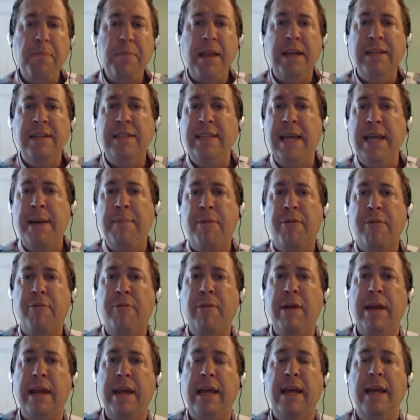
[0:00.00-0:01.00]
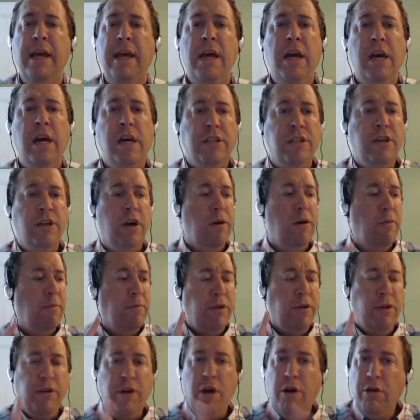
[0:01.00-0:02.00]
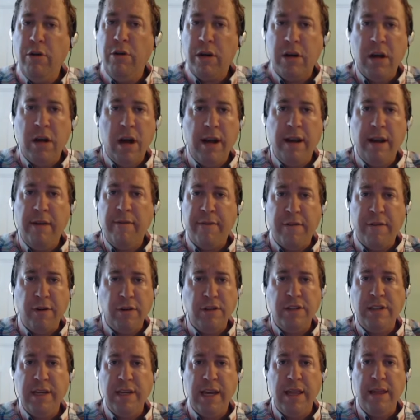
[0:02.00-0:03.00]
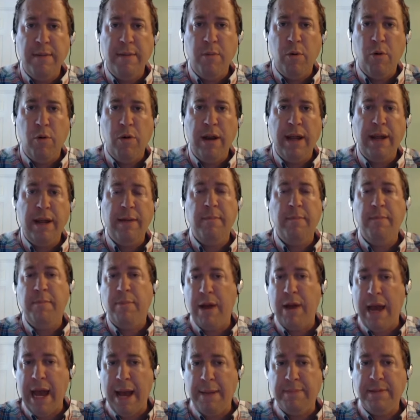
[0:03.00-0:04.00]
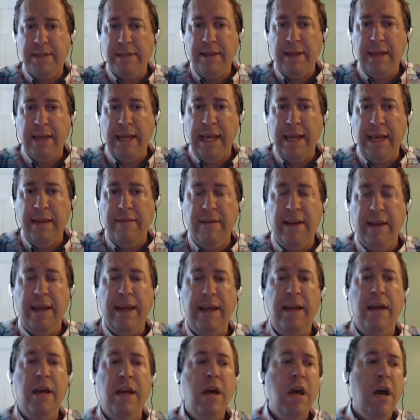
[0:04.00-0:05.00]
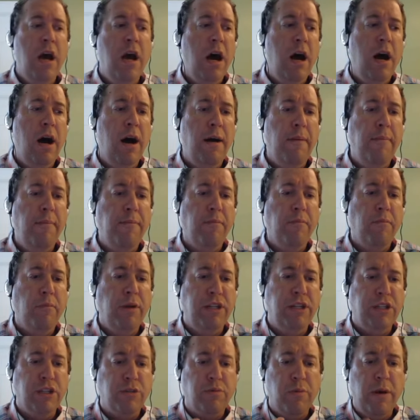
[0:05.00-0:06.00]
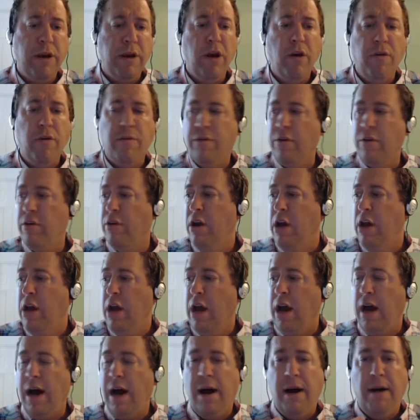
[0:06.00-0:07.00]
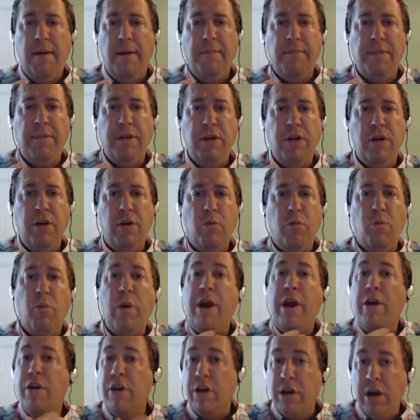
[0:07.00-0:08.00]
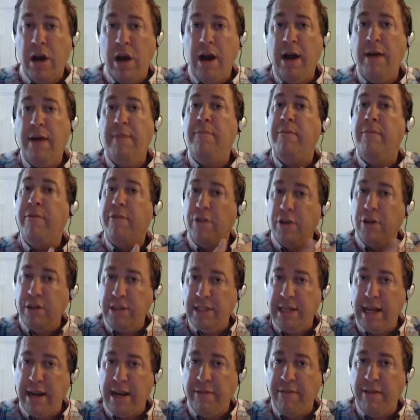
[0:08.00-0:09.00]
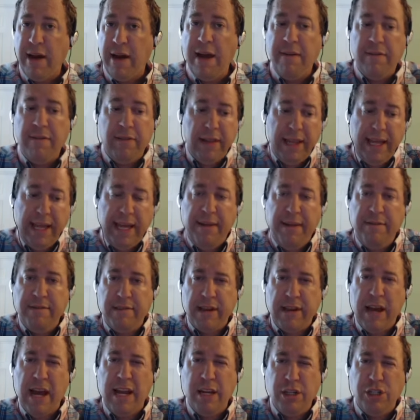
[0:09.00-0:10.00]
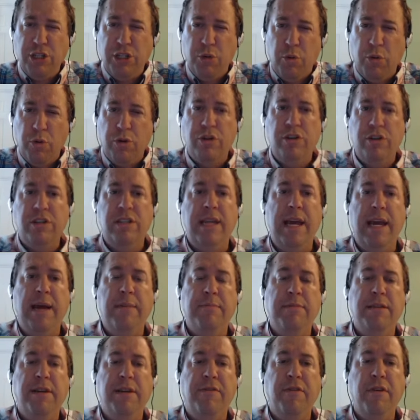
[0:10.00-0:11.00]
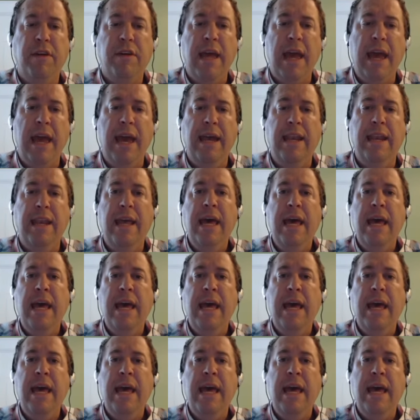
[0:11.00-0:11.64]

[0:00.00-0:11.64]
Step 3, so you know to cut it first thing in the morning, perhaps in the evening. We just went over where to cut first set of 5 leaves, kind of shorter stems if you can.